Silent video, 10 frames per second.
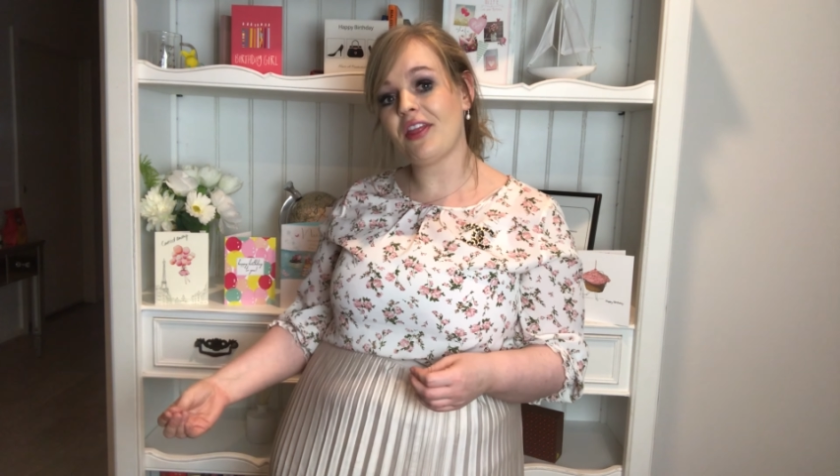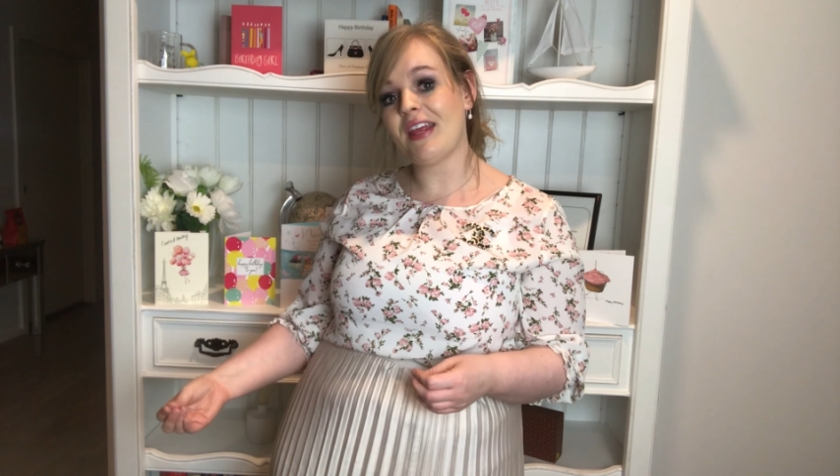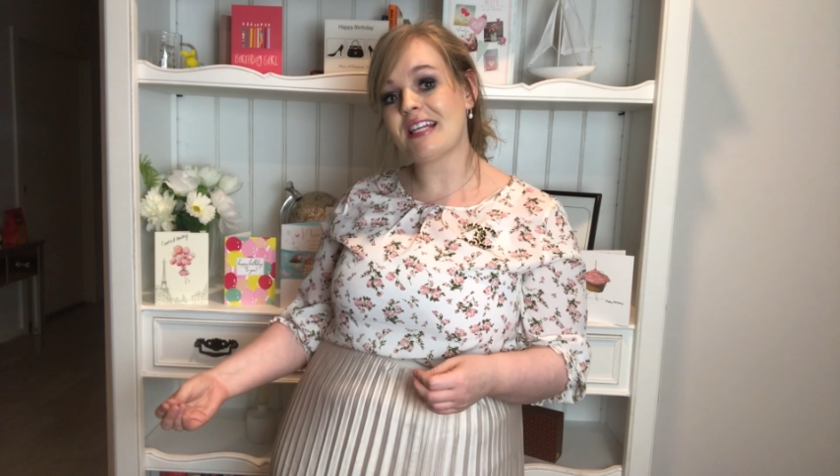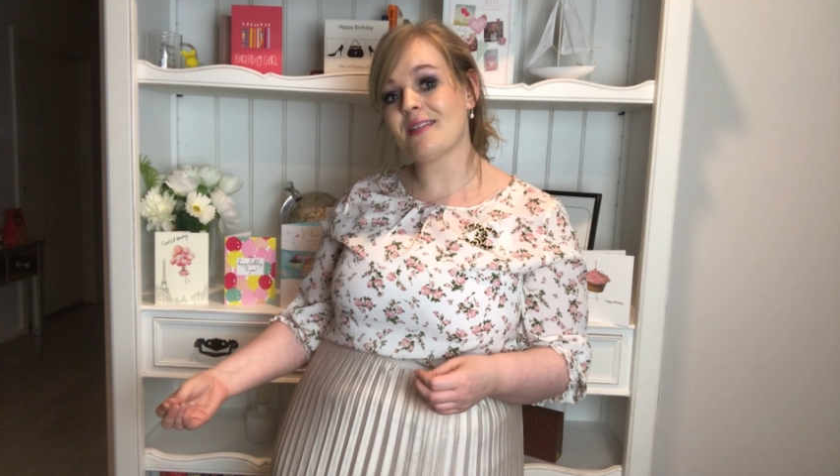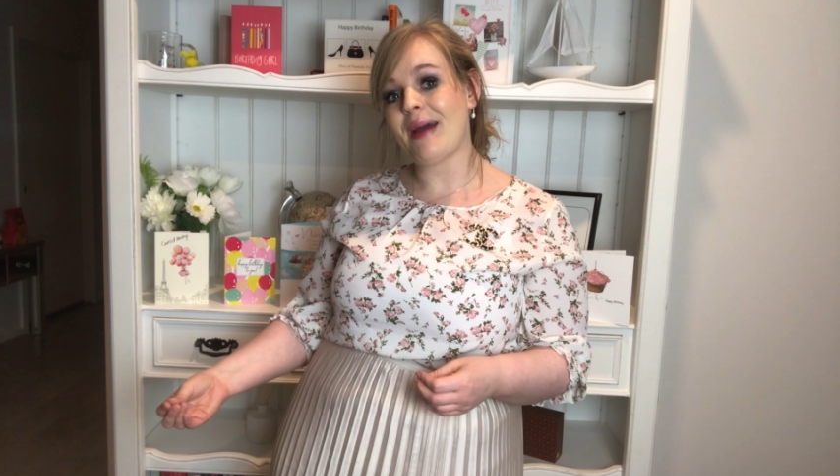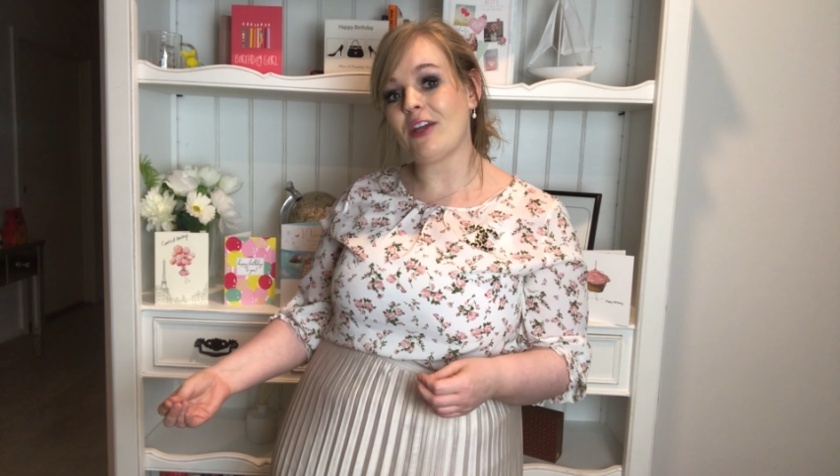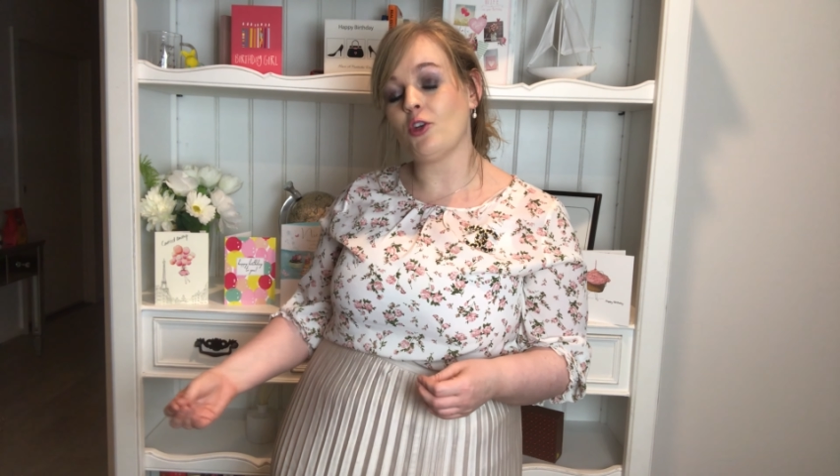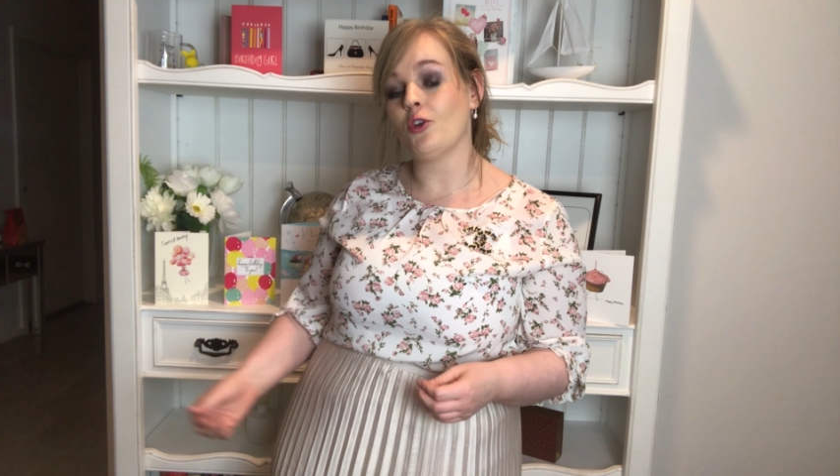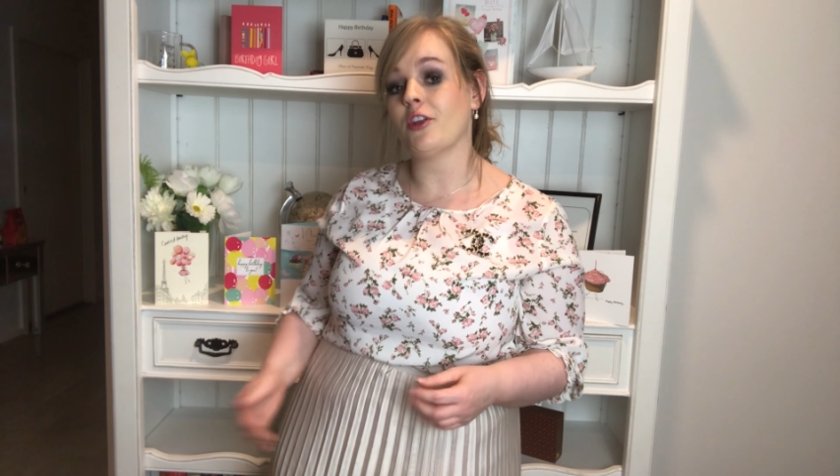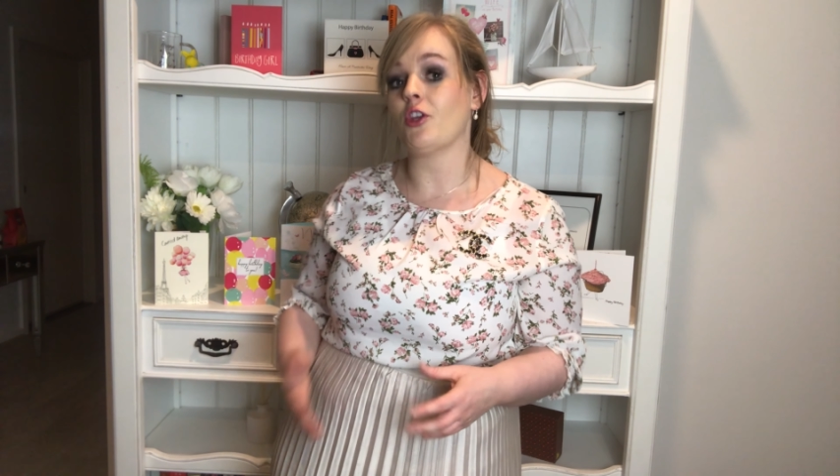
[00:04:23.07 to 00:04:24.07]
things about
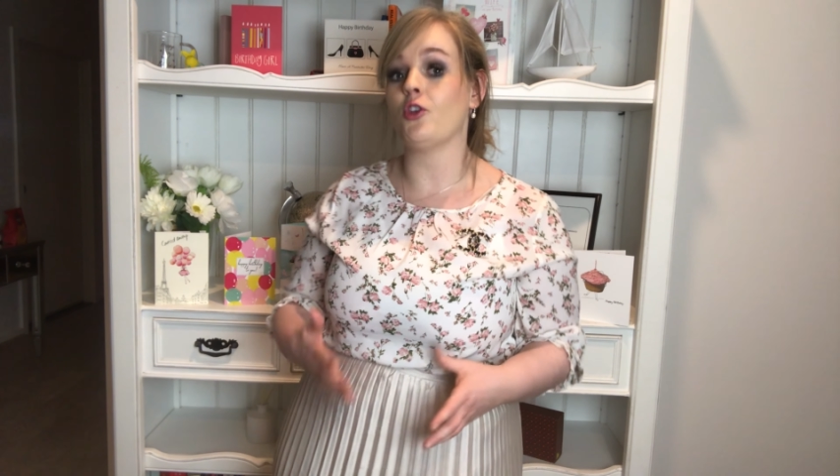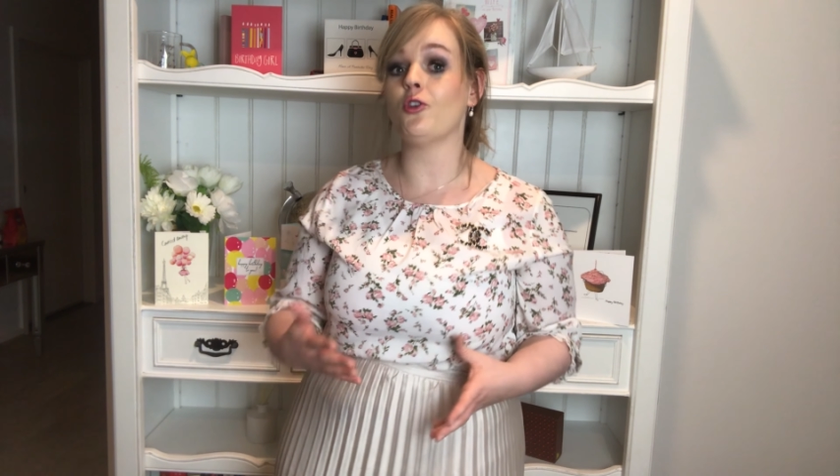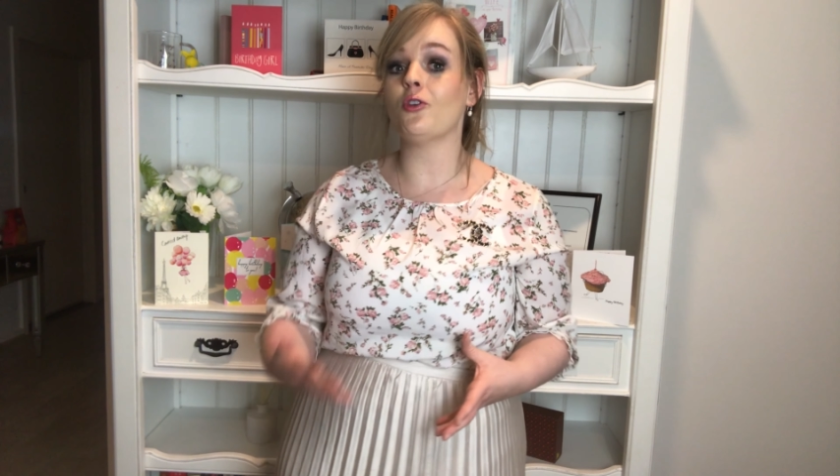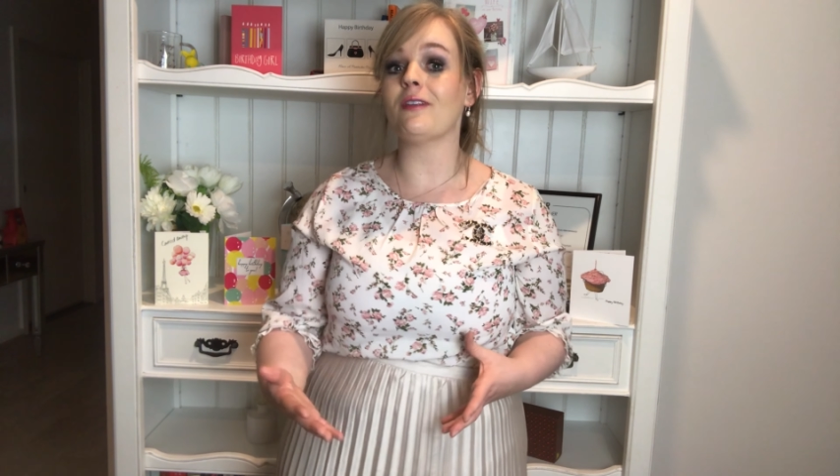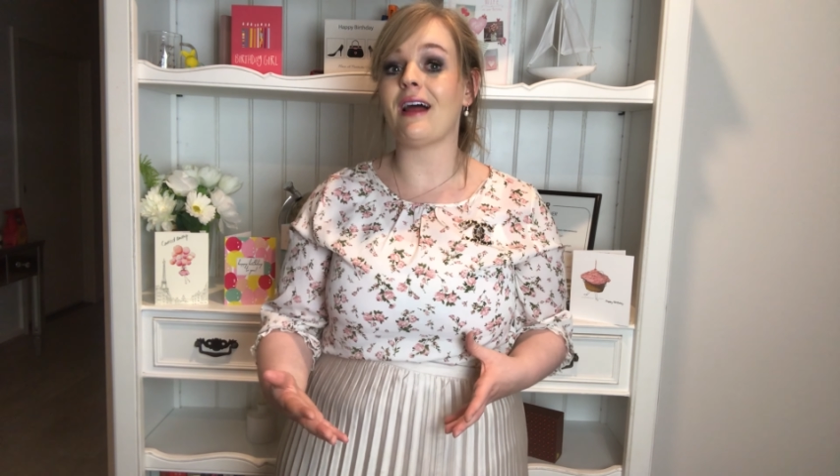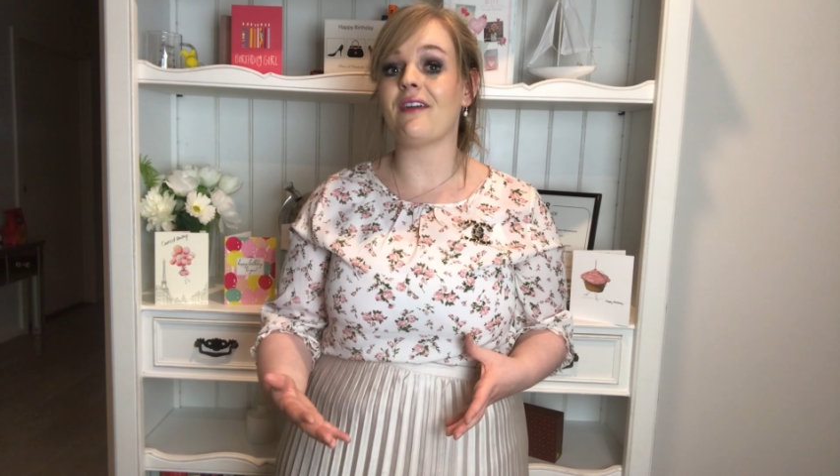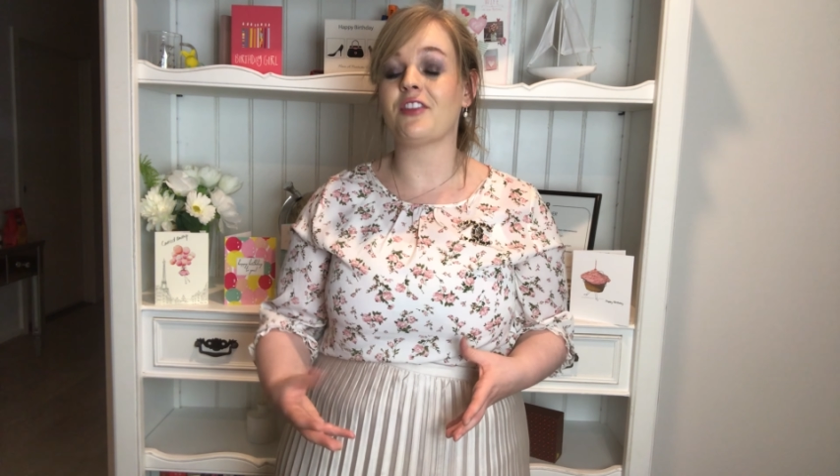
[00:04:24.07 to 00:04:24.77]
you that you love,